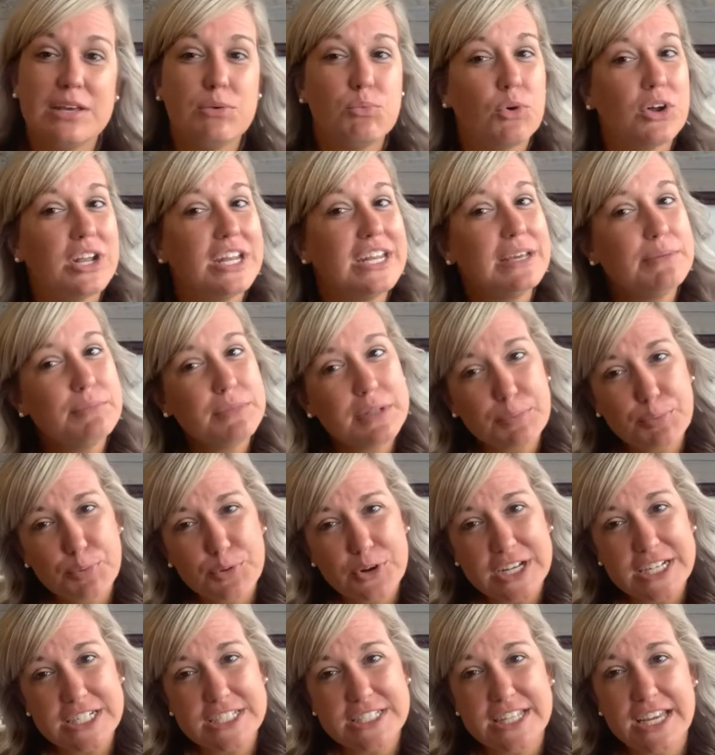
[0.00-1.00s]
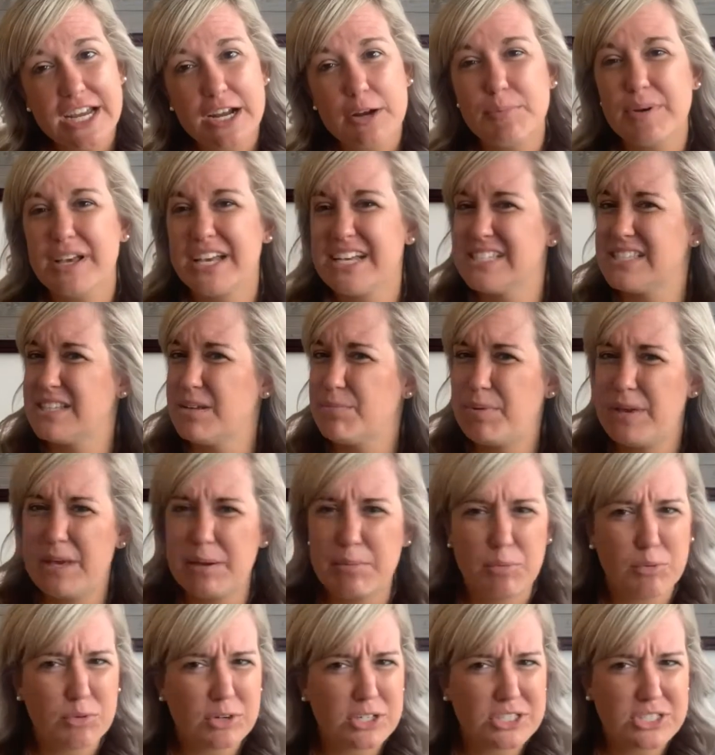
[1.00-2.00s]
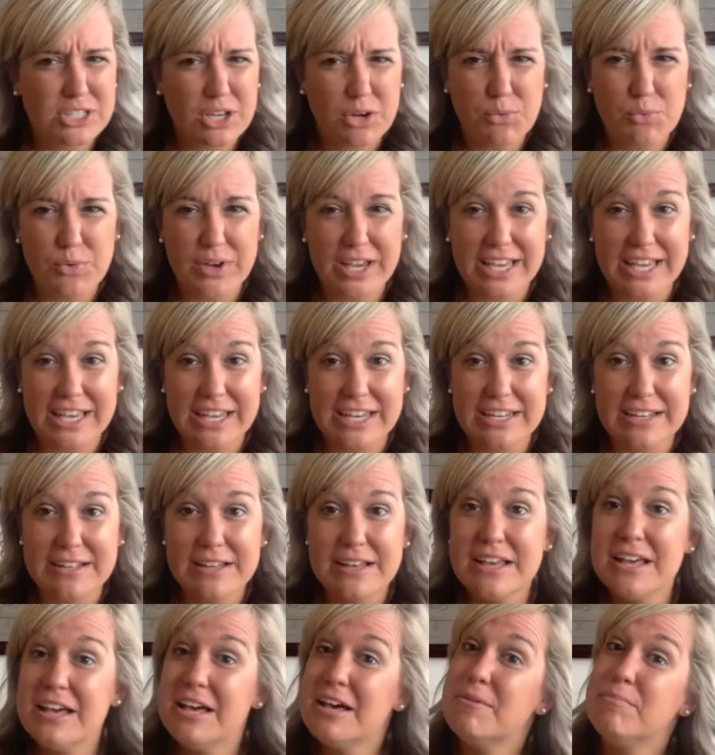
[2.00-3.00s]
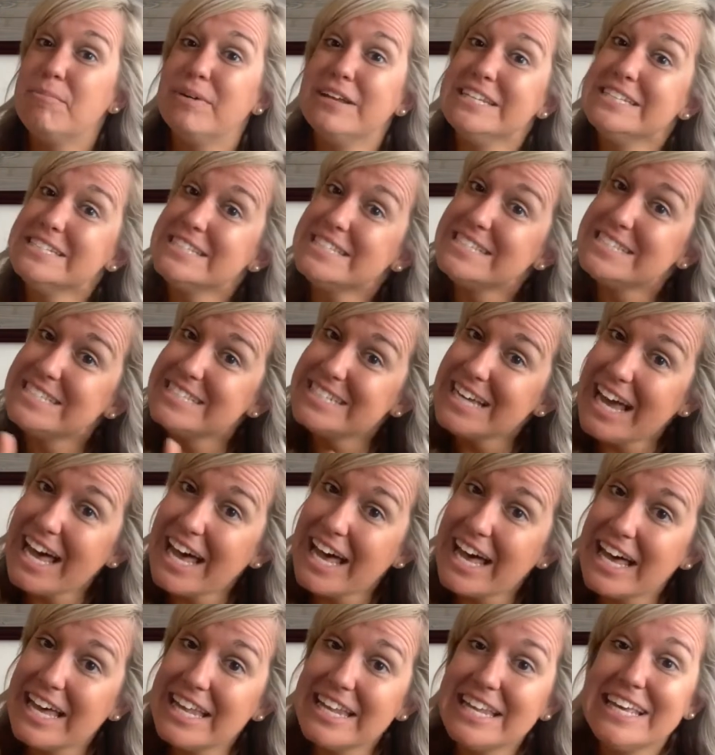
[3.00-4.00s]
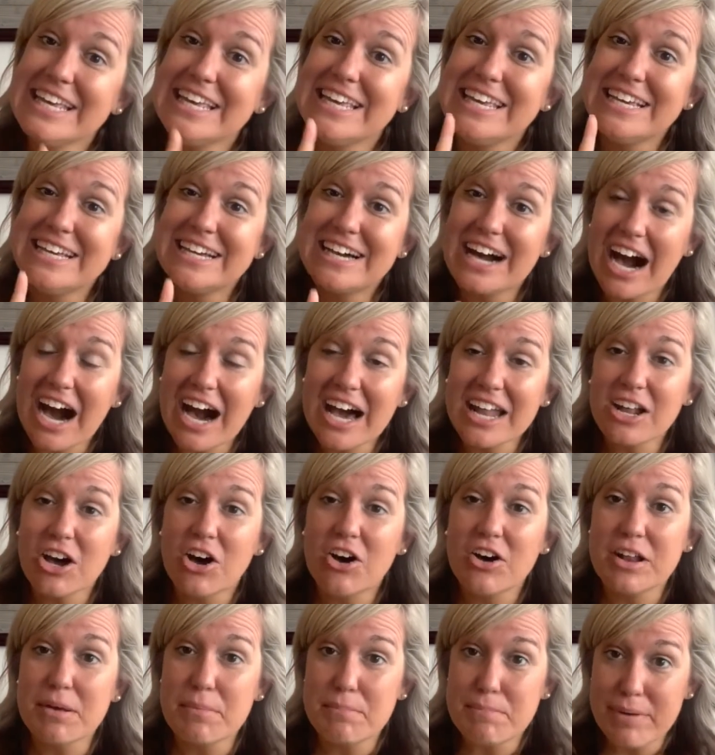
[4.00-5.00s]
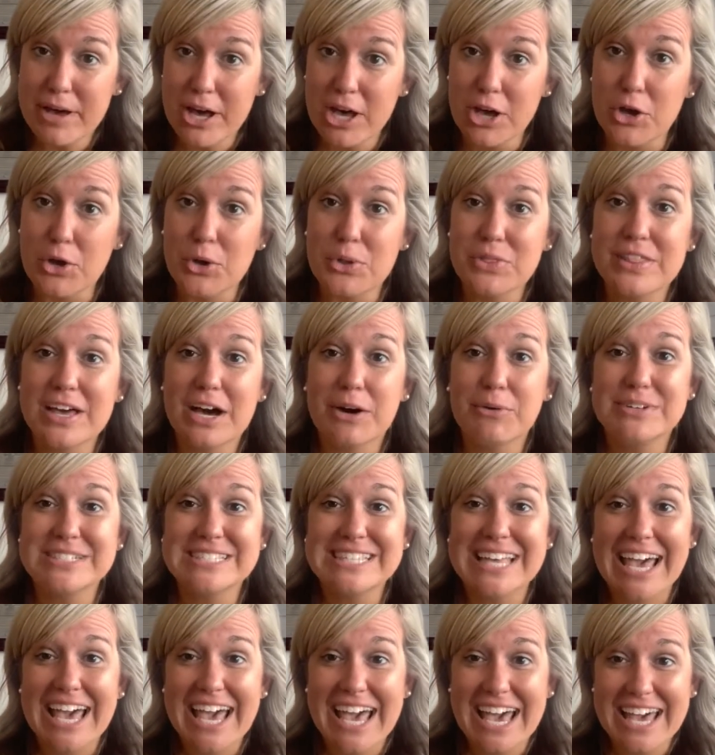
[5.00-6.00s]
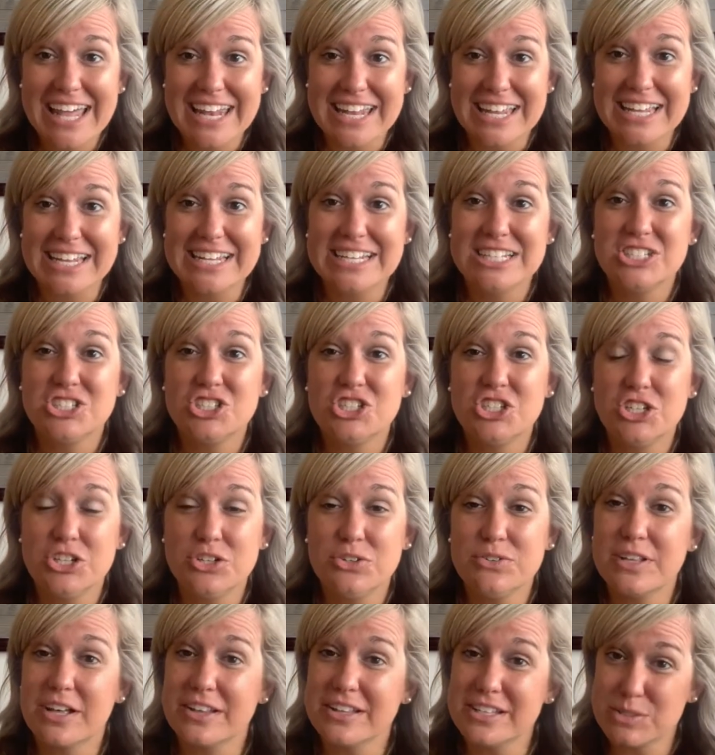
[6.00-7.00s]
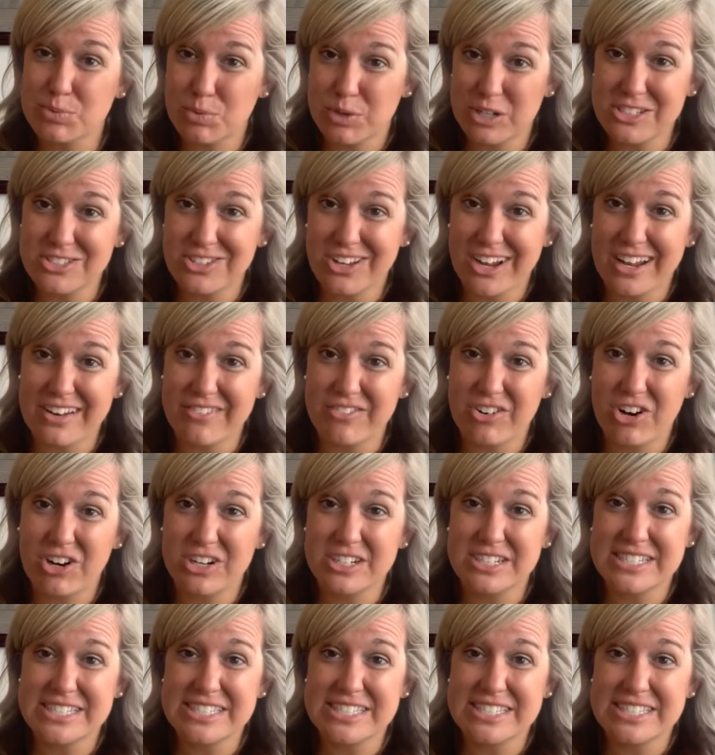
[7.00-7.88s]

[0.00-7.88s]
wanted him to preach there because the people were so wicked. But instead, he got on a boat that was headed to, now this word's kind of hard to